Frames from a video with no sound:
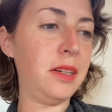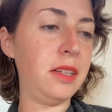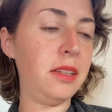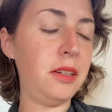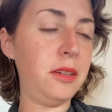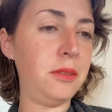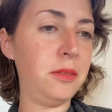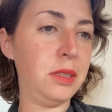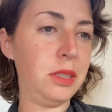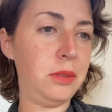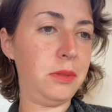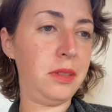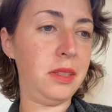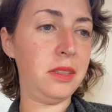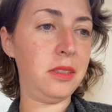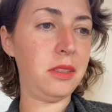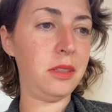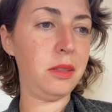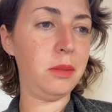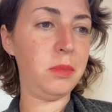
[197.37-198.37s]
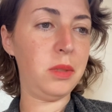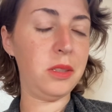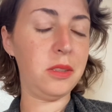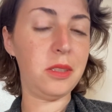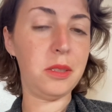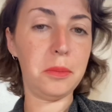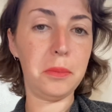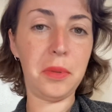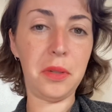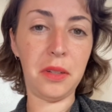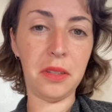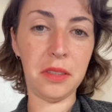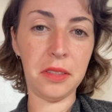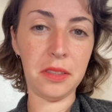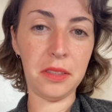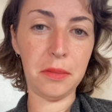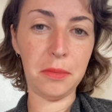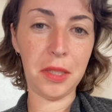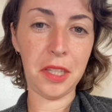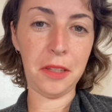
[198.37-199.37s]
know which ones are the most important
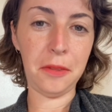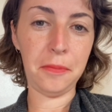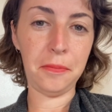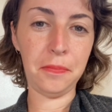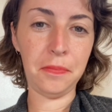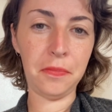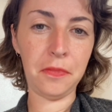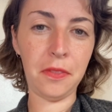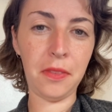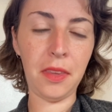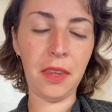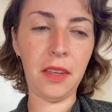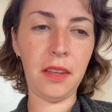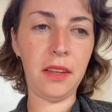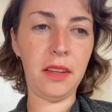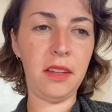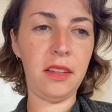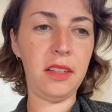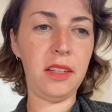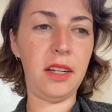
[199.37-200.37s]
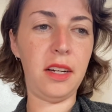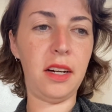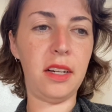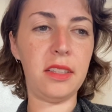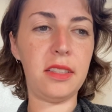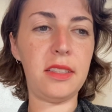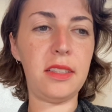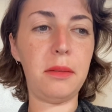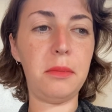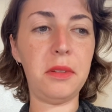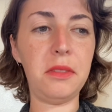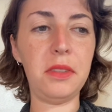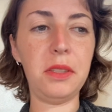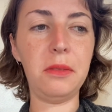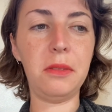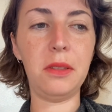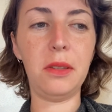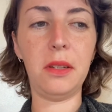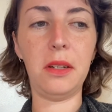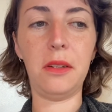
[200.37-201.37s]
to me? Some of you
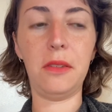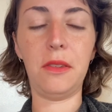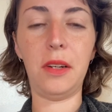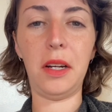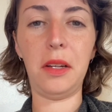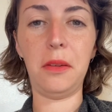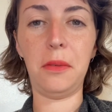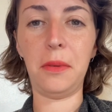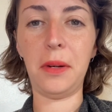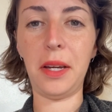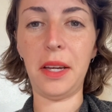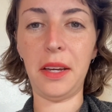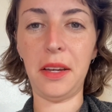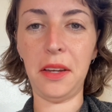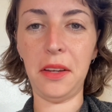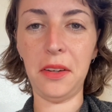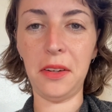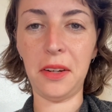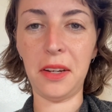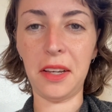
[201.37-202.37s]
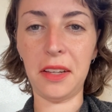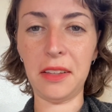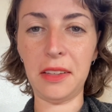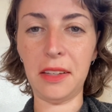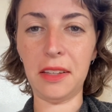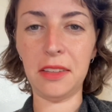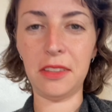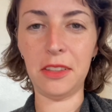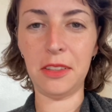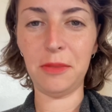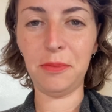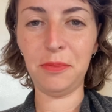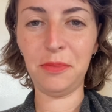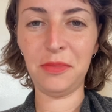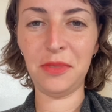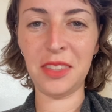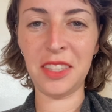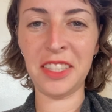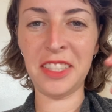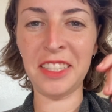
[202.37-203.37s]
will know right away. You'll get a little
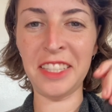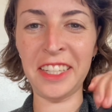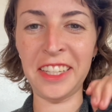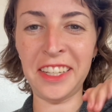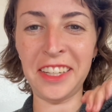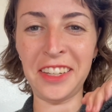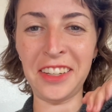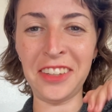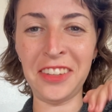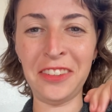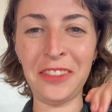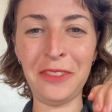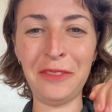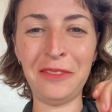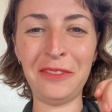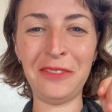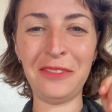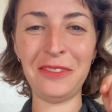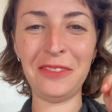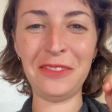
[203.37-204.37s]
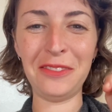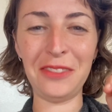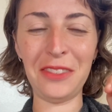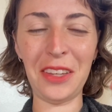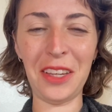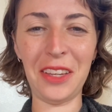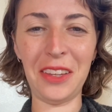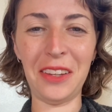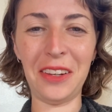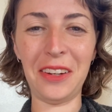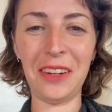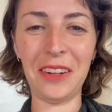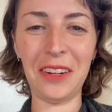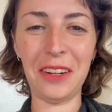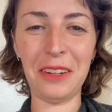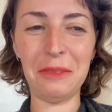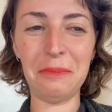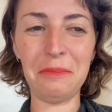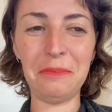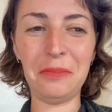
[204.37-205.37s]
ding,
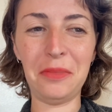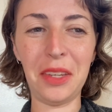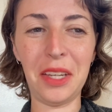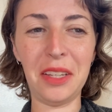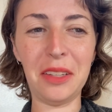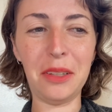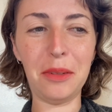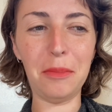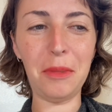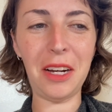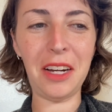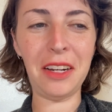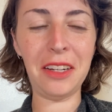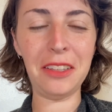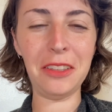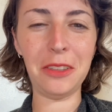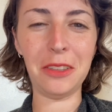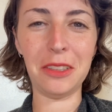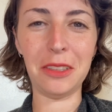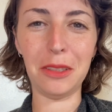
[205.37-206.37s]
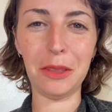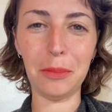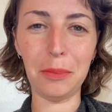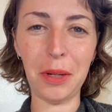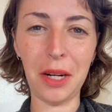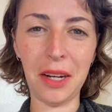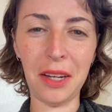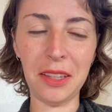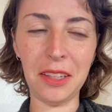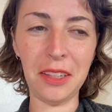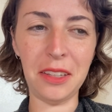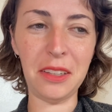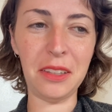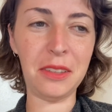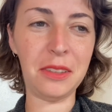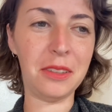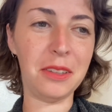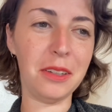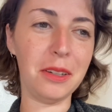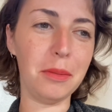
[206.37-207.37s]
either in your mind or in your body
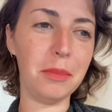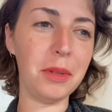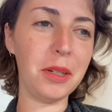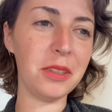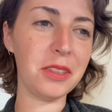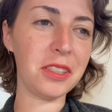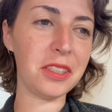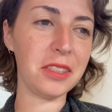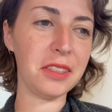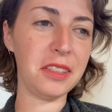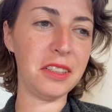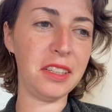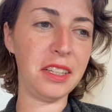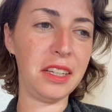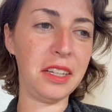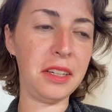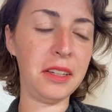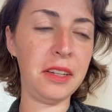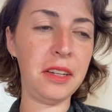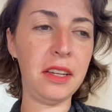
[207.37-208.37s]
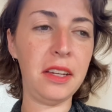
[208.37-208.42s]
or emotionally.